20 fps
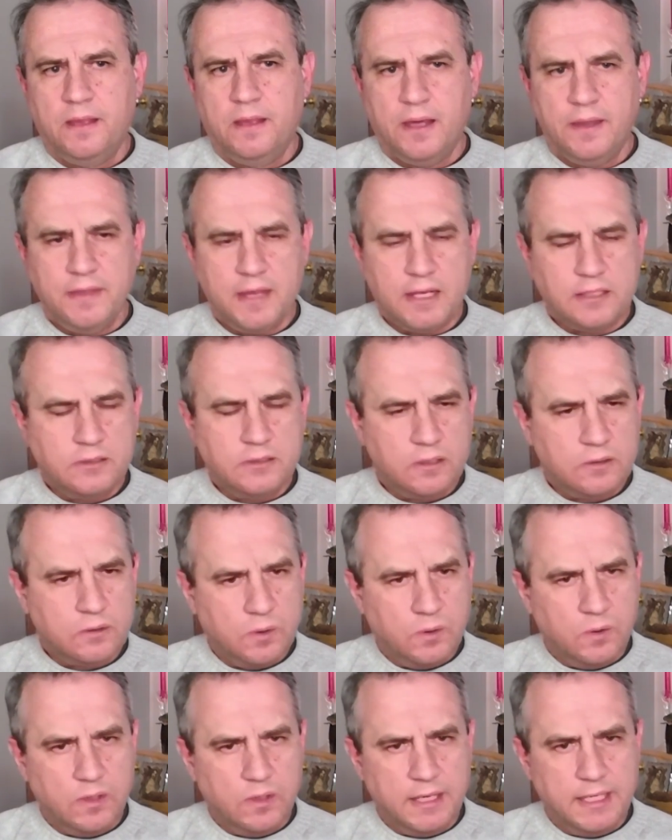And that's not
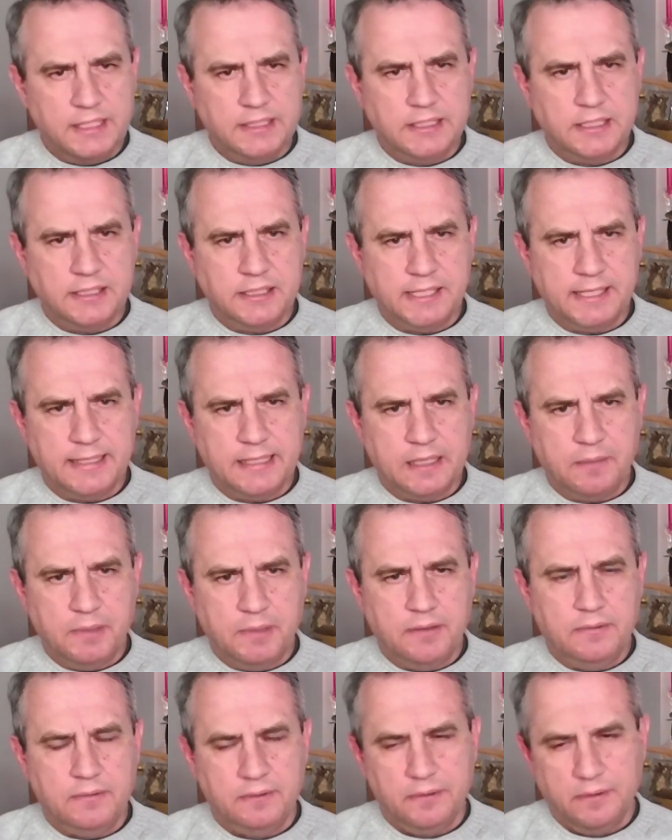all, ladies and
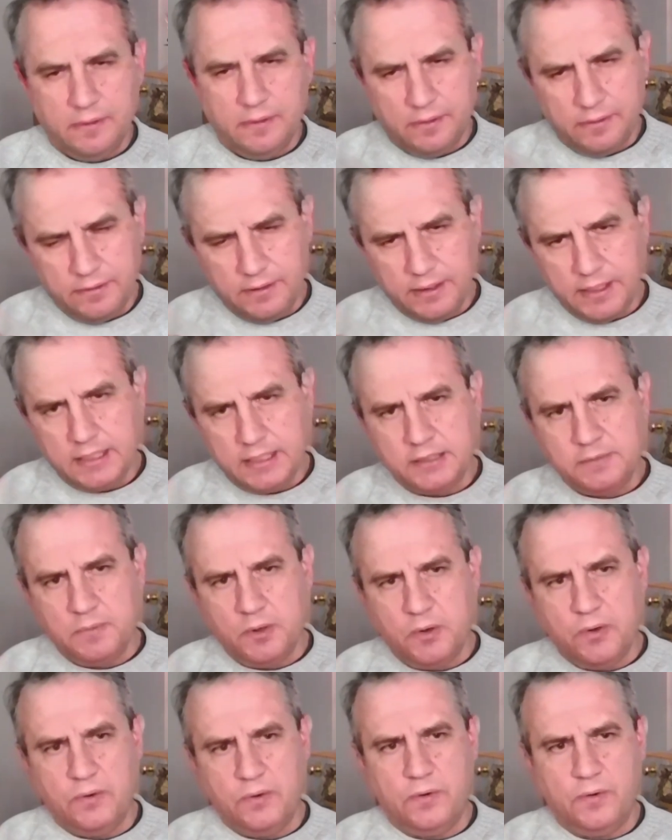gentlemen. There is
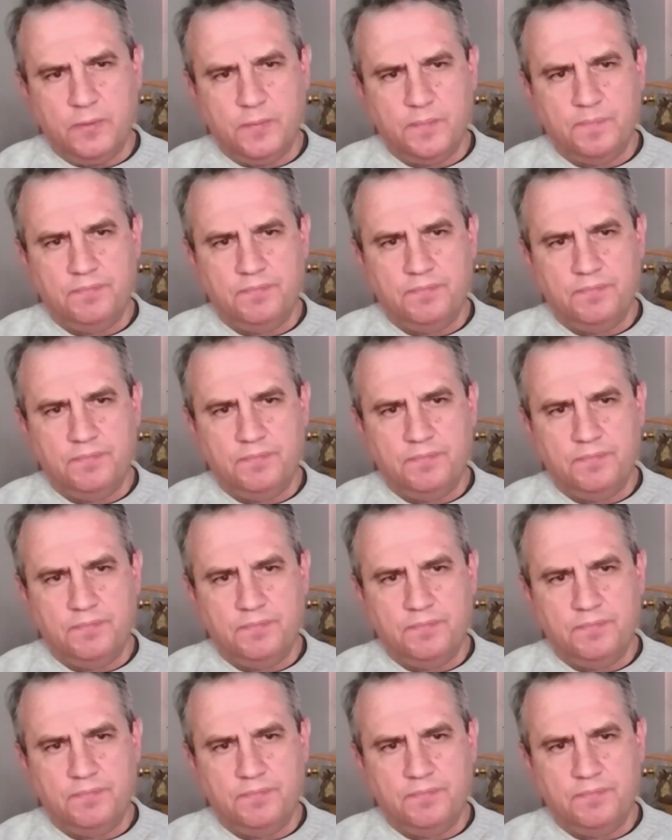more.